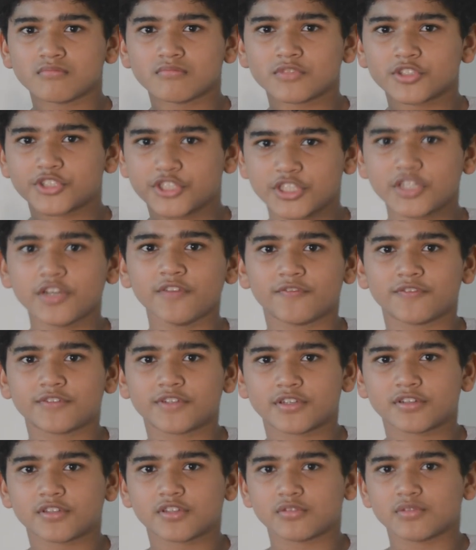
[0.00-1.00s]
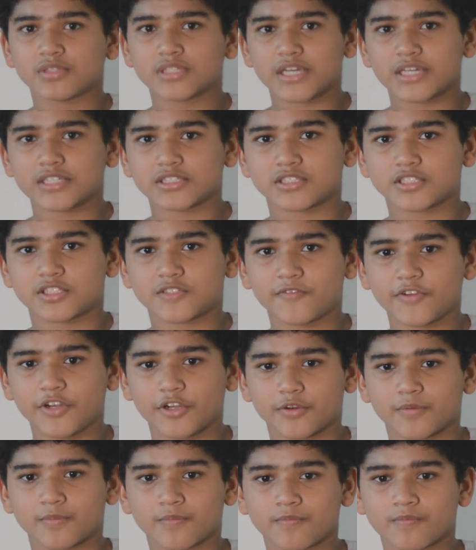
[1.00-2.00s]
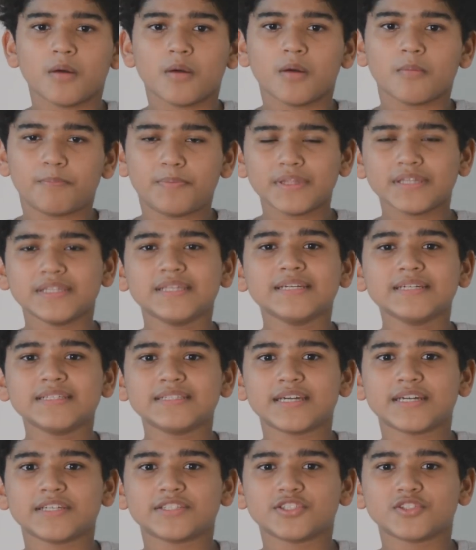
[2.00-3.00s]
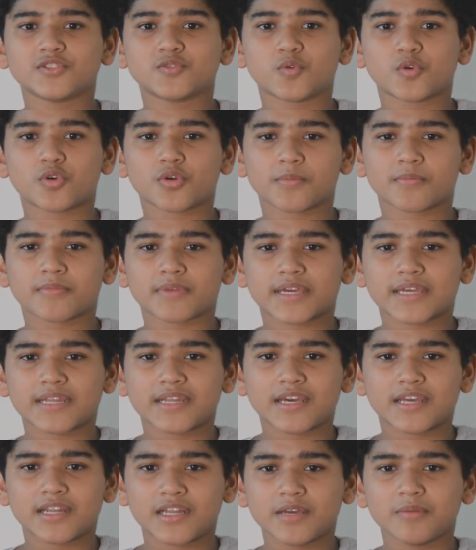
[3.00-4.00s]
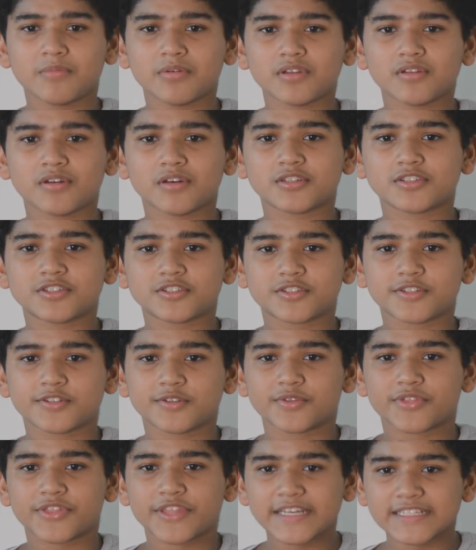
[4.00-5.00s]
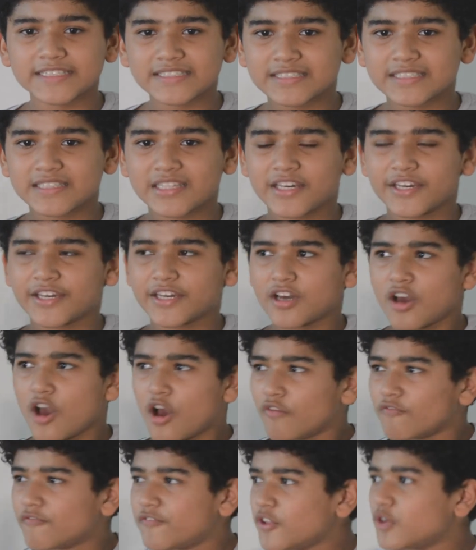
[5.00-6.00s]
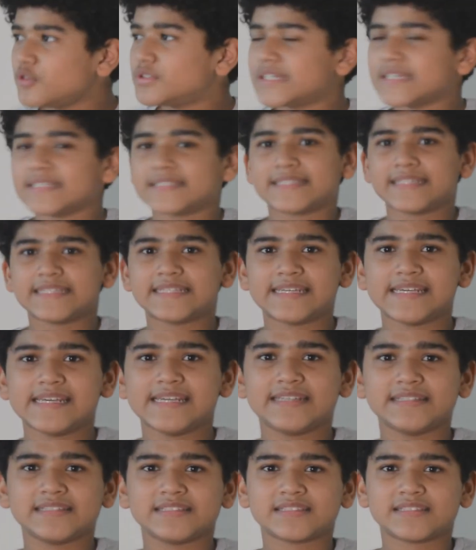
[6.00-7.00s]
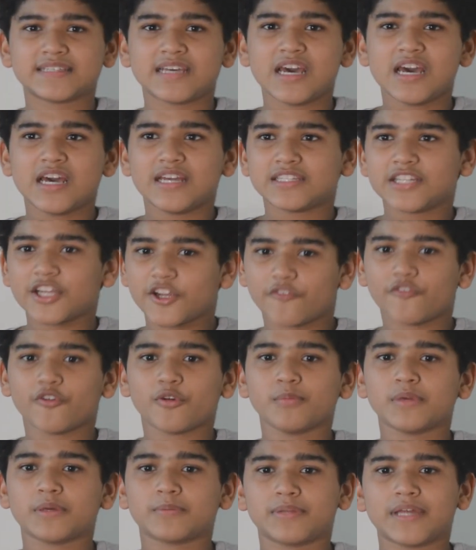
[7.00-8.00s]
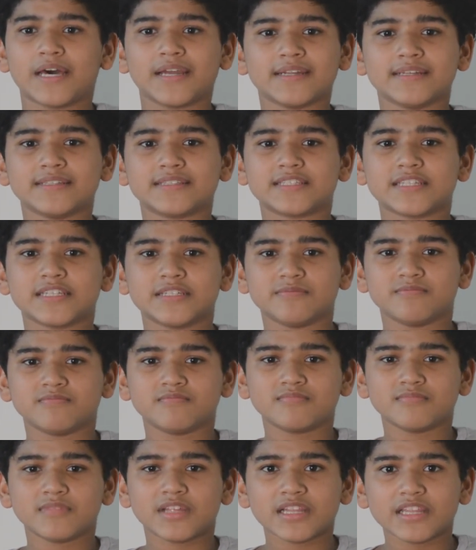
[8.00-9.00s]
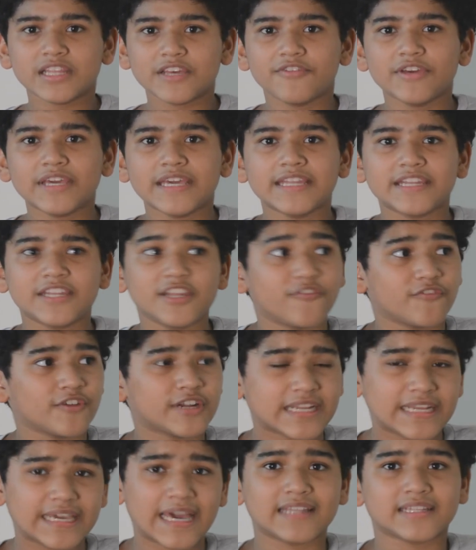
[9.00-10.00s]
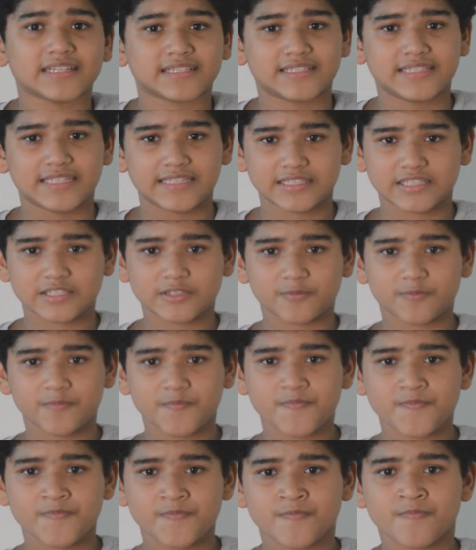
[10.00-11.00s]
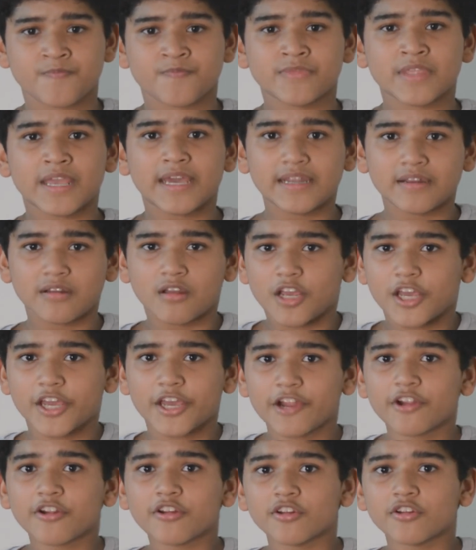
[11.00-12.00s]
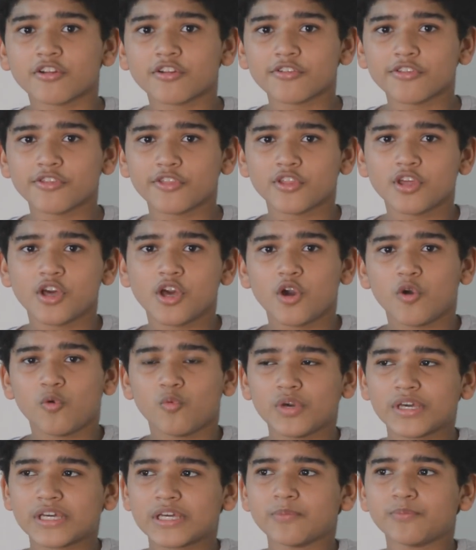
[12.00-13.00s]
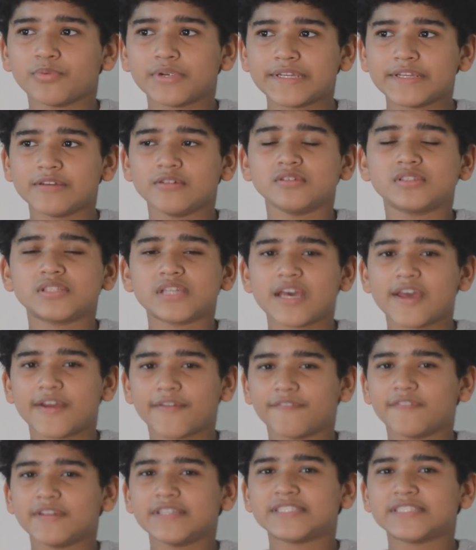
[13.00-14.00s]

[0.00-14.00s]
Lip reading: shift to a Dyson sphere. Building a Dyson swarm can enable us to do things like floating cities, terraforming planets, and living in different galaxies. And here on Earth, we can produce every